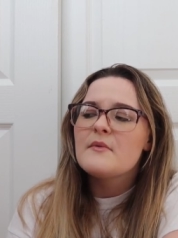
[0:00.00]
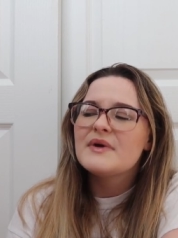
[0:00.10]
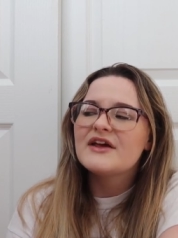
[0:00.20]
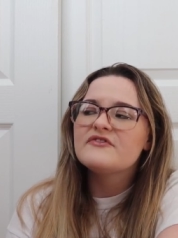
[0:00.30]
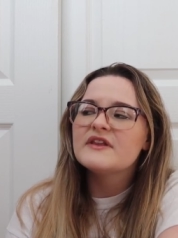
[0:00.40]

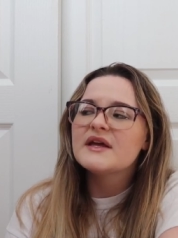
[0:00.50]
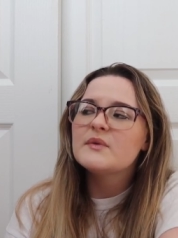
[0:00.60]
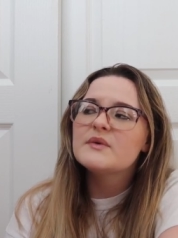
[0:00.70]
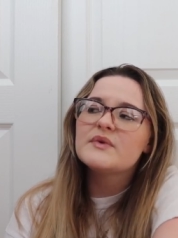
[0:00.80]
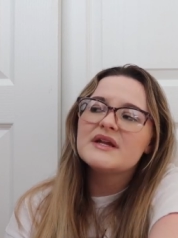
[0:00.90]
But I feel like
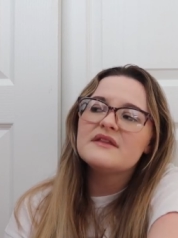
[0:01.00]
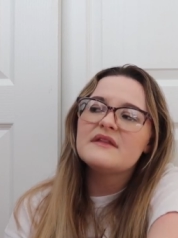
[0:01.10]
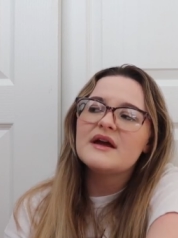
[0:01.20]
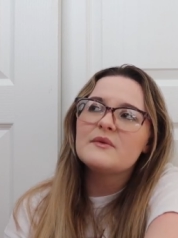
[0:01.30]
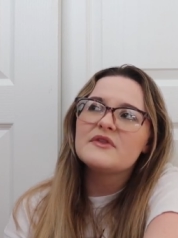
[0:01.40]
we went in
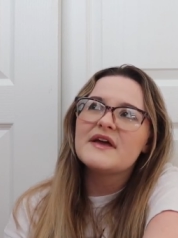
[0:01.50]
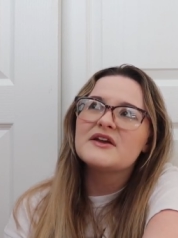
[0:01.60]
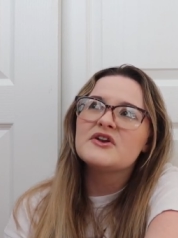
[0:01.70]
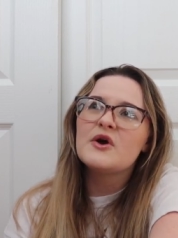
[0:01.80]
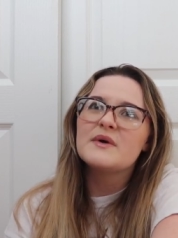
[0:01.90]
there with like
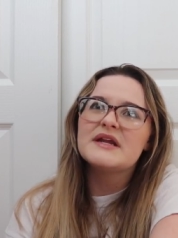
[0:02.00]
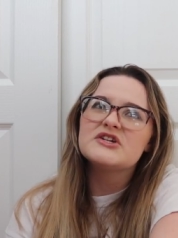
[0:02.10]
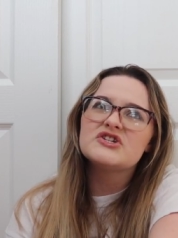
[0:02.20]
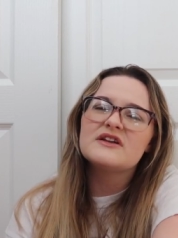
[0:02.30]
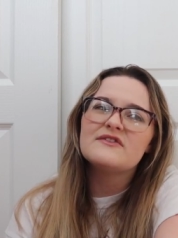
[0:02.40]
no
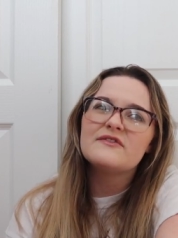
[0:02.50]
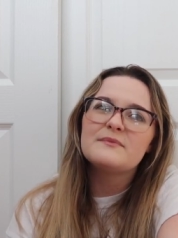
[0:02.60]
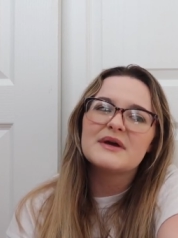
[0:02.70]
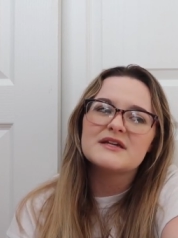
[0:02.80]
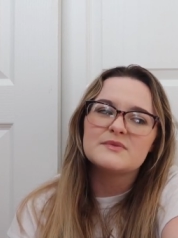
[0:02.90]
initiative
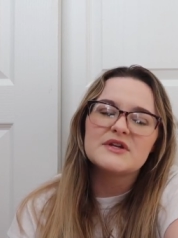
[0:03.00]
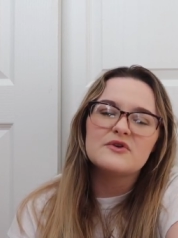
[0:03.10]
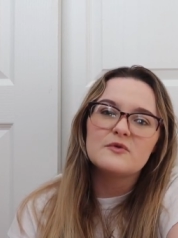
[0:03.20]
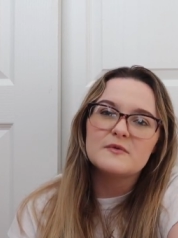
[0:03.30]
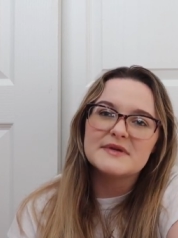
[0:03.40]
because we knew it would be